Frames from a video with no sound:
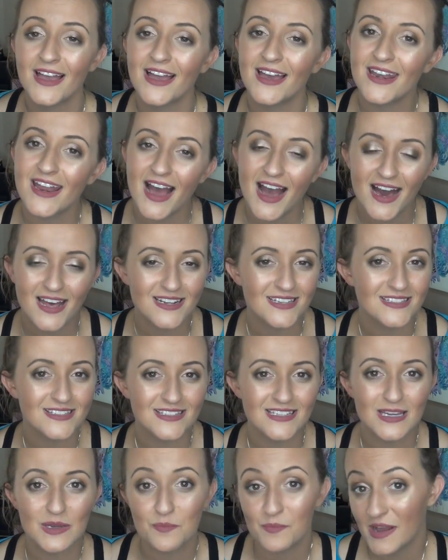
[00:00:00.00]
And
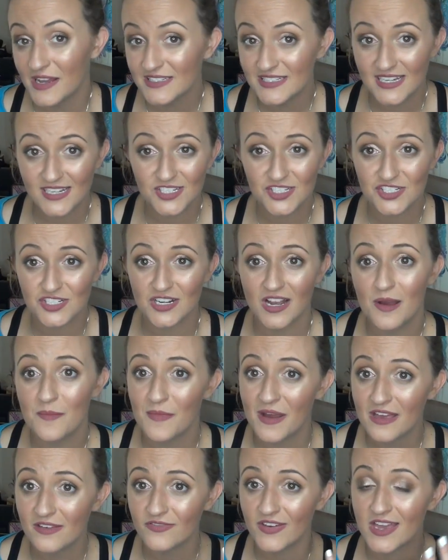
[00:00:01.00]
honestly, my texture on
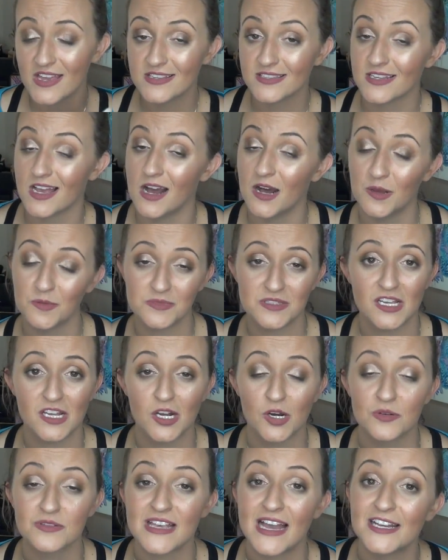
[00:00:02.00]
my face comes and
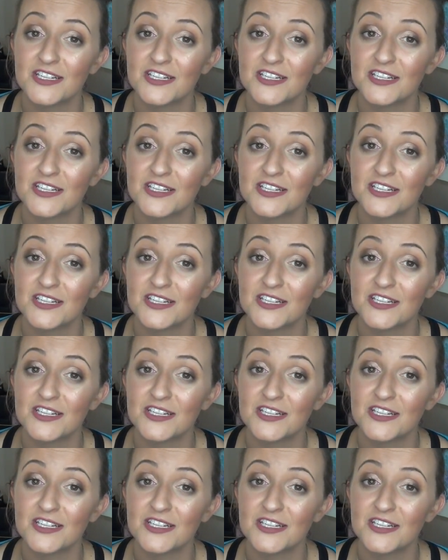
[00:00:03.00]
goes.